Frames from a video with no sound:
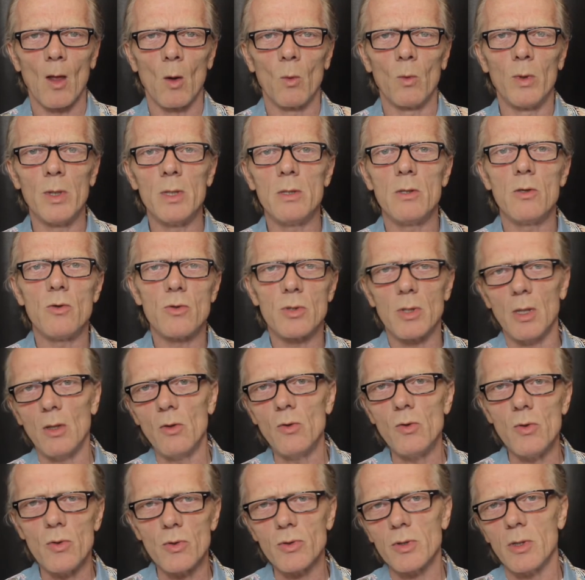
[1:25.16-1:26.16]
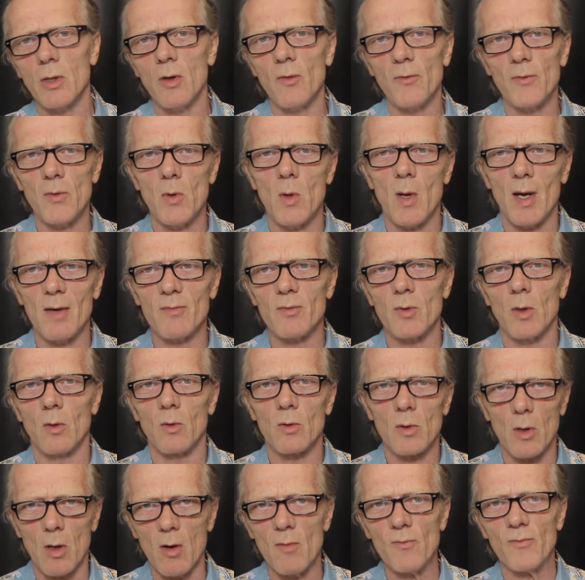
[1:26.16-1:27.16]
When you tell yourself you have no
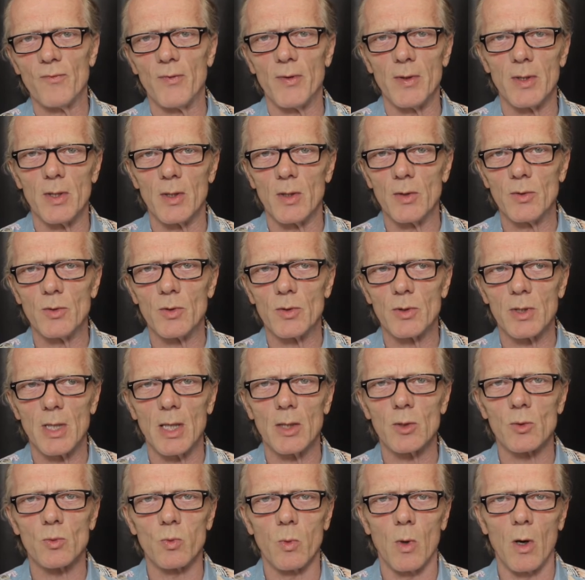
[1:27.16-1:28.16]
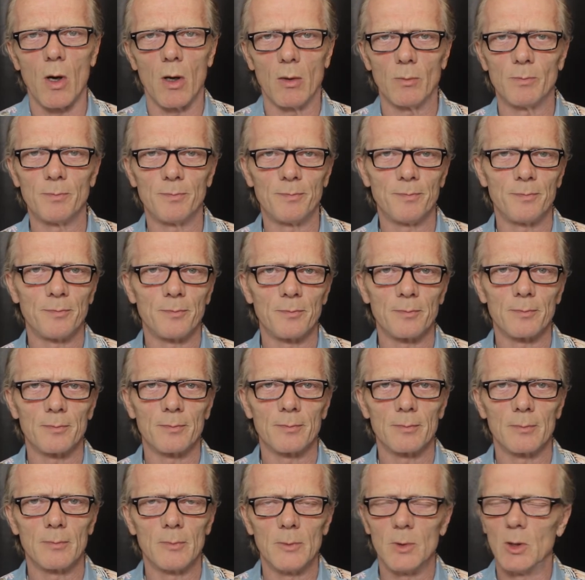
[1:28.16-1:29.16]
confidence, guess what?
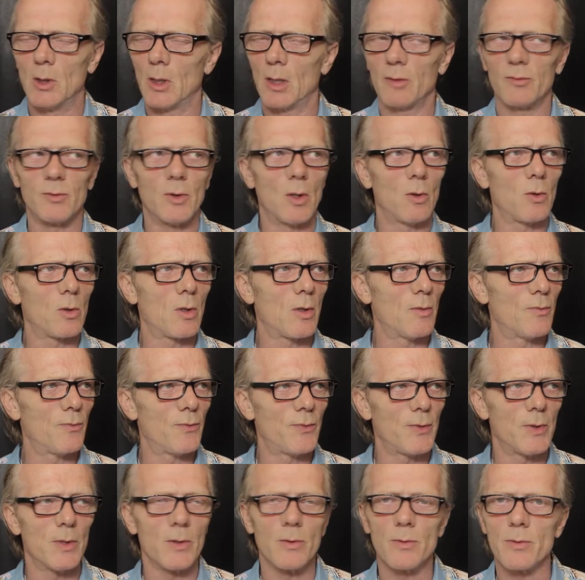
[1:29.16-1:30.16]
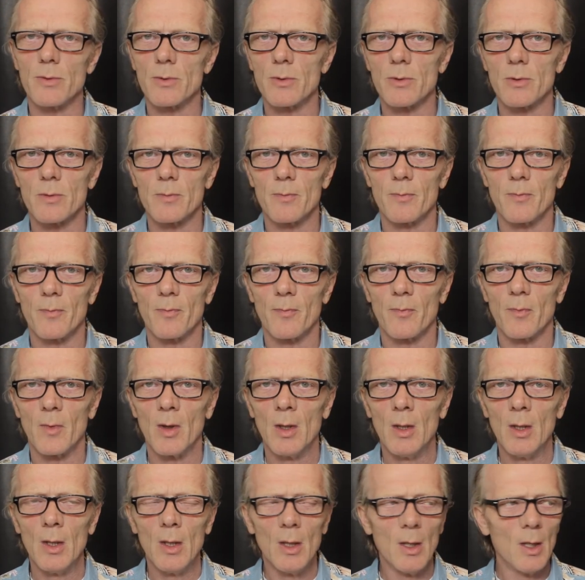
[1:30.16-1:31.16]
You have no confidence.
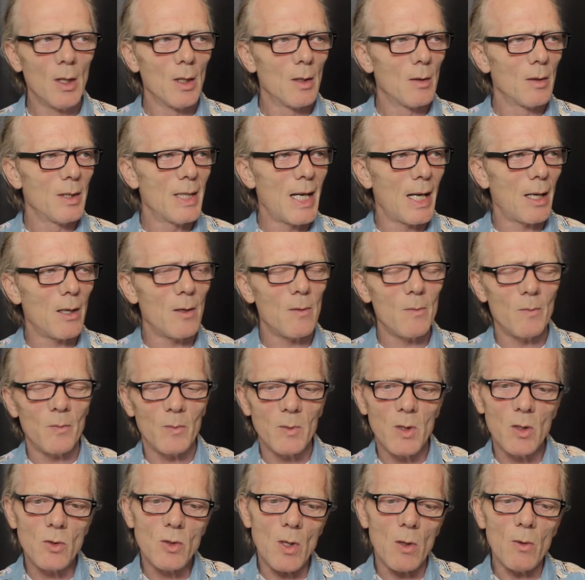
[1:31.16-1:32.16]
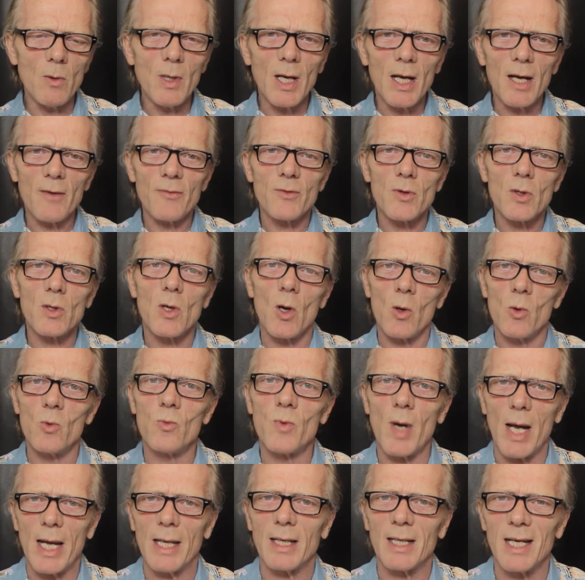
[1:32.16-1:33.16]
Now, you don't have to go
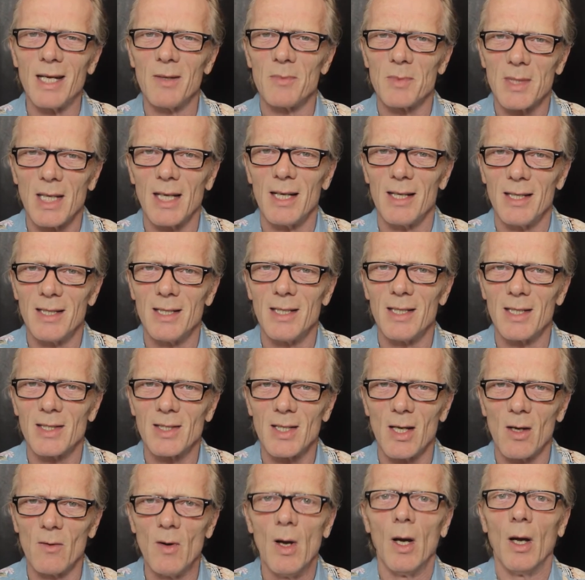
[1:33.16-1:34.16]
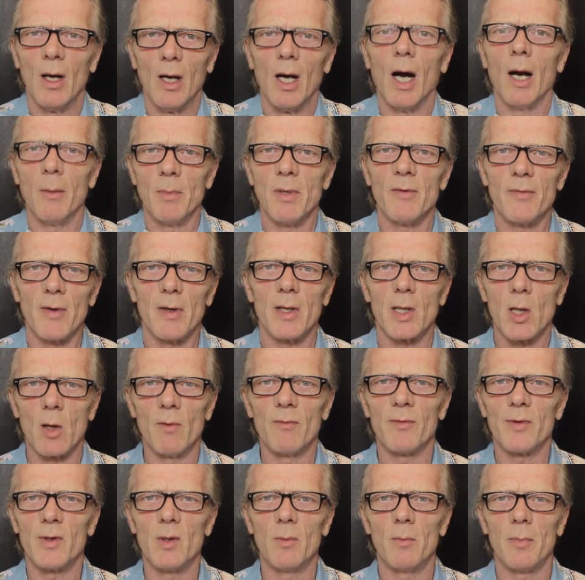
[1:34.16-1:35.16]
round keep telling yourself, I'm a very
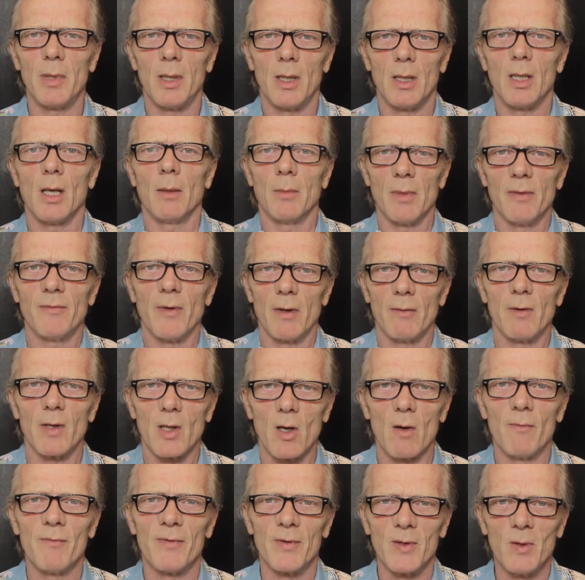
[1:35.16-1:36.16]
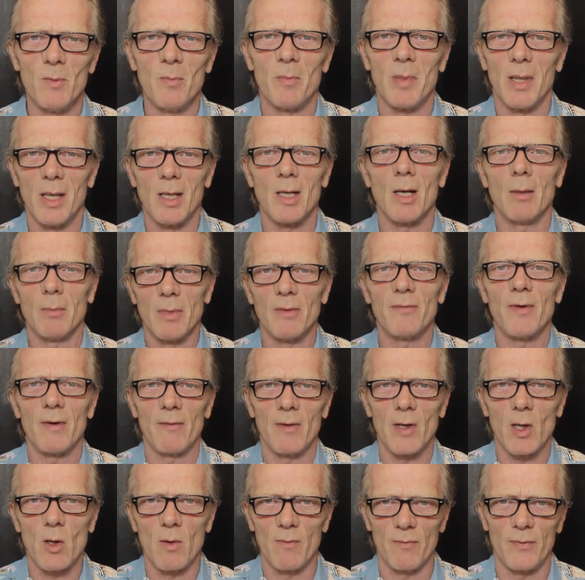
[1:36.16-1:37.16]
confident being, I'm a very confident being, I'm a
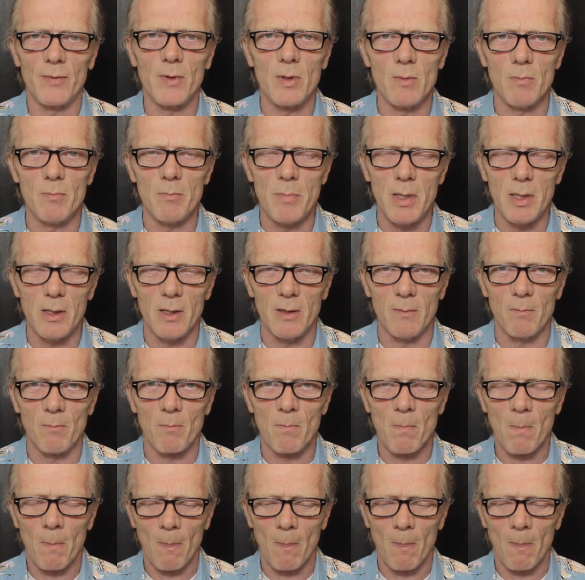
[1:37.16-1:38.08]
very confident being.